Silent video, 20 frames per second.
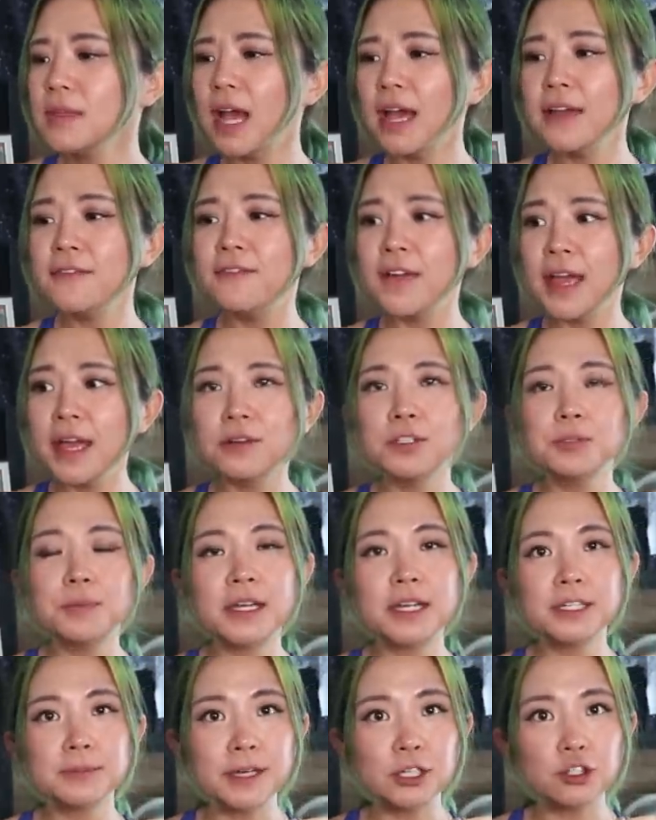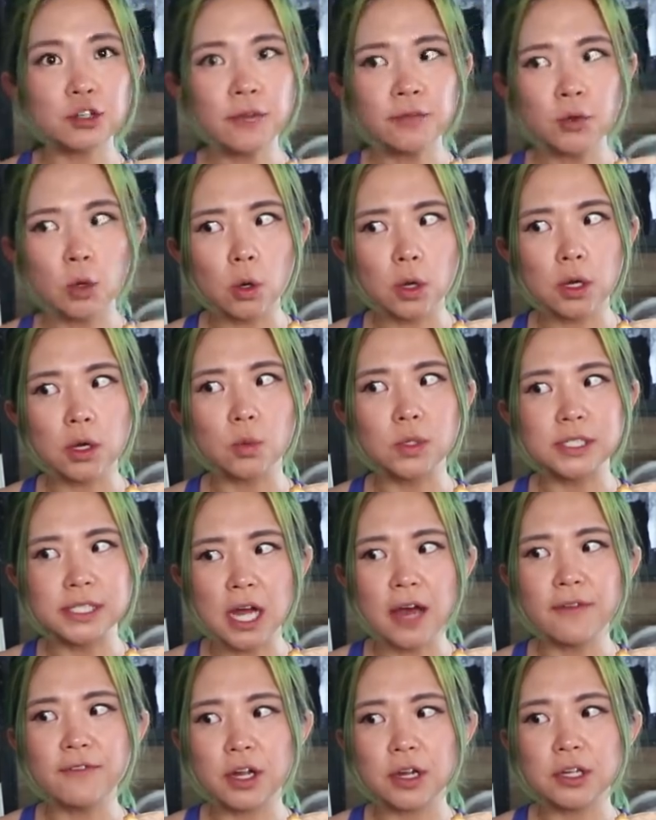I failed because my truffle oil was
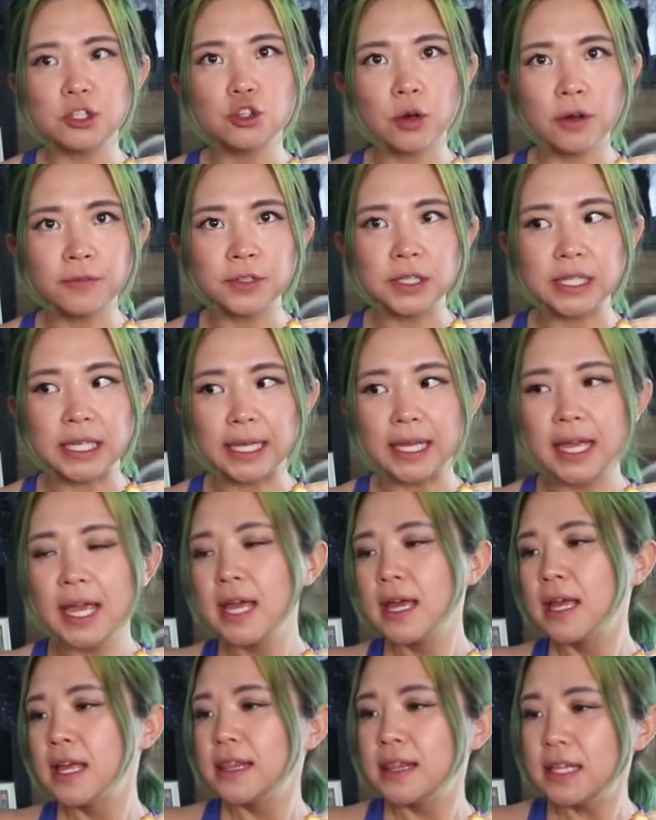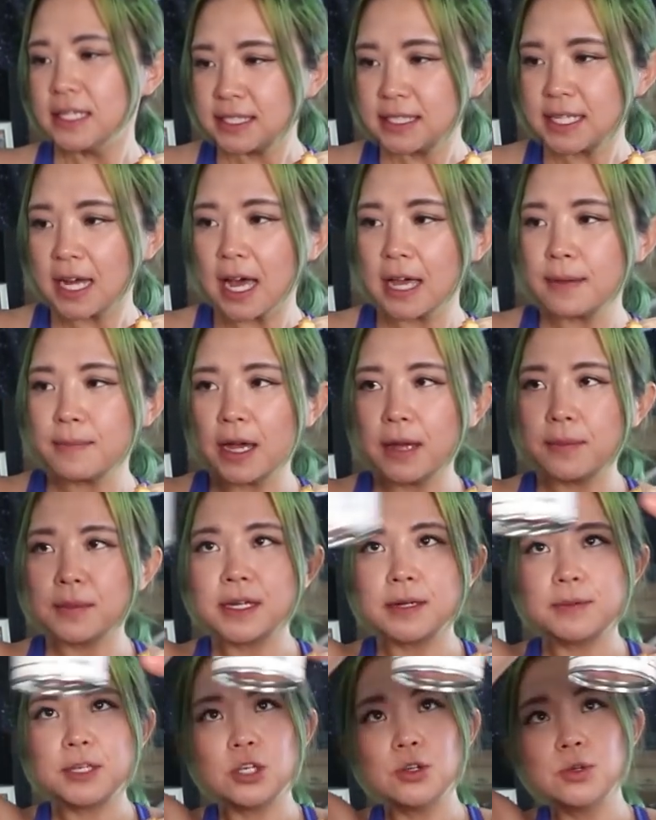not very truffly. This time I'm
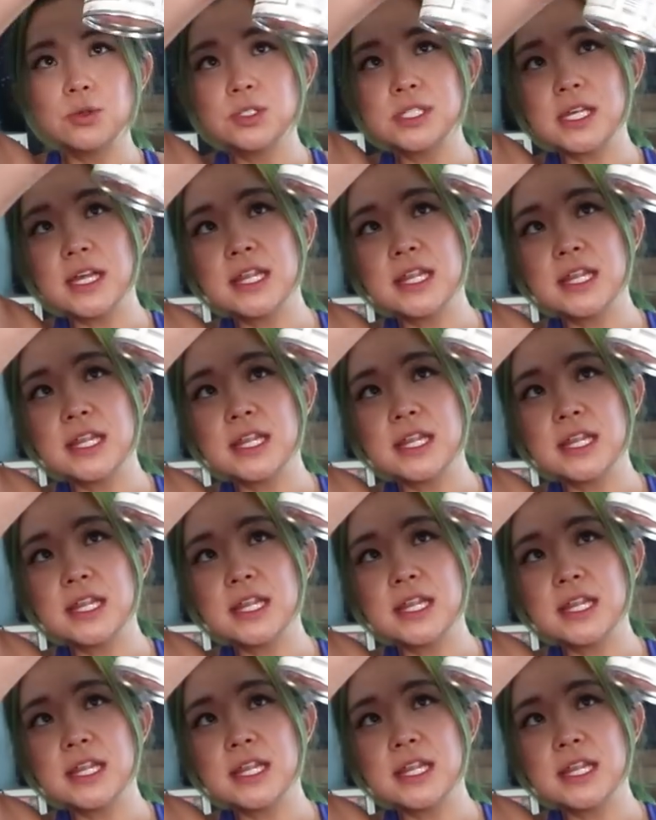gonna use